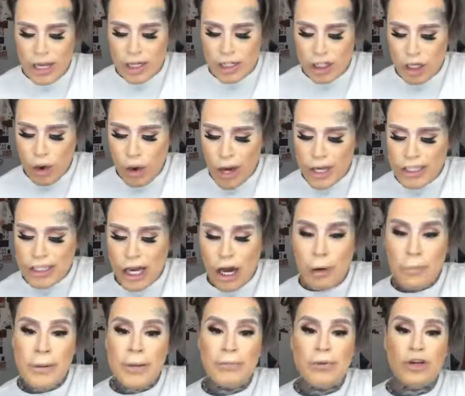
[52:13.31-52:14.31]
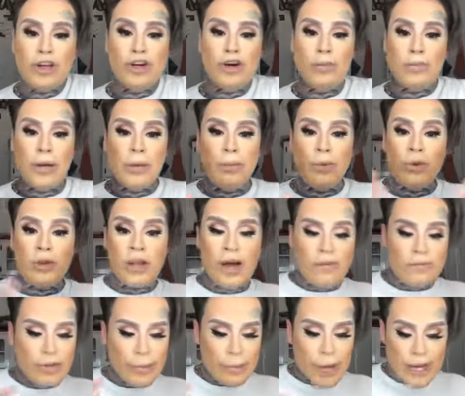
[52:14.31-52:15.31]
So I tell people, you know, people
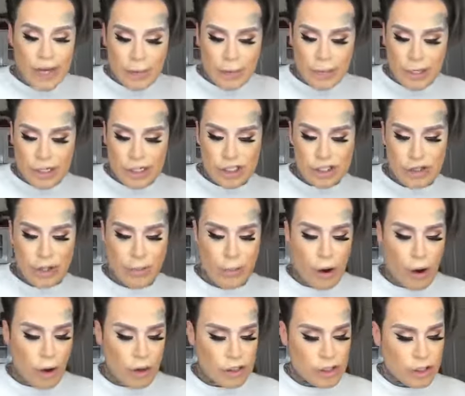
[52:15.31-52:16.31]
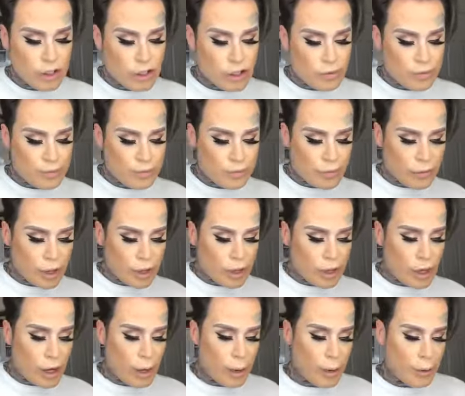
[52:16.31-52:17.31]
love the makeup industry, but also
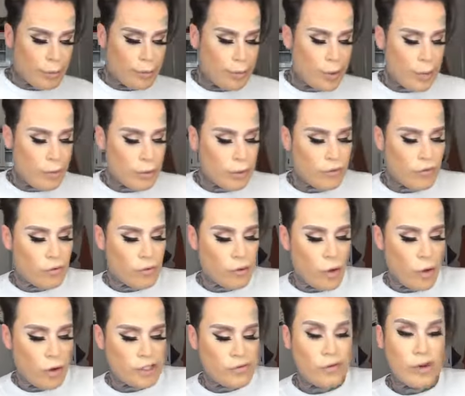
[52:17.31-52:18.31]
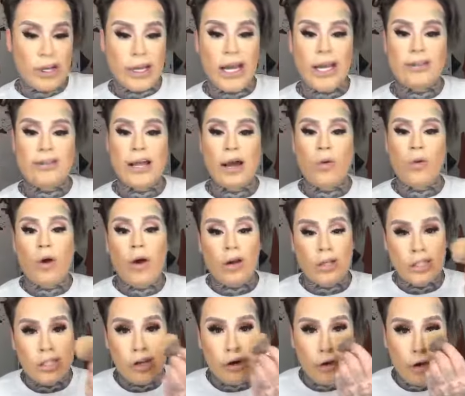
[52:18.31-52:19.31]
people always forget that we're
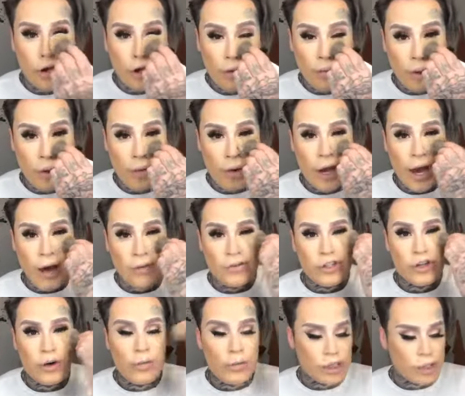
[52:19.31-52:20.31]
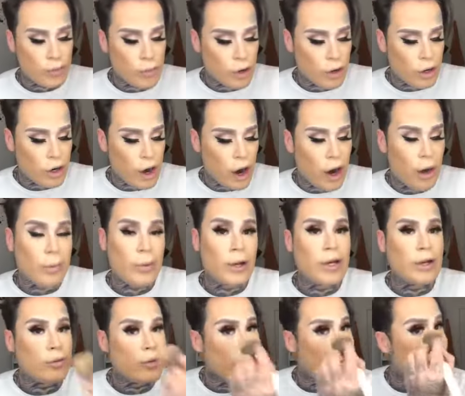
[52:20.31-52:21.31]
all still human. We have so much more in
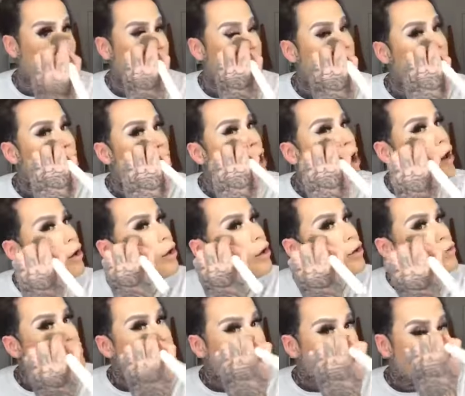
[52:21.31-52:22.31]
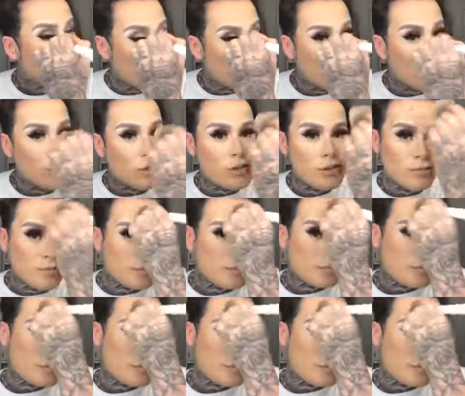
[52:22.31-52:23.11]
common and we have our own struggles.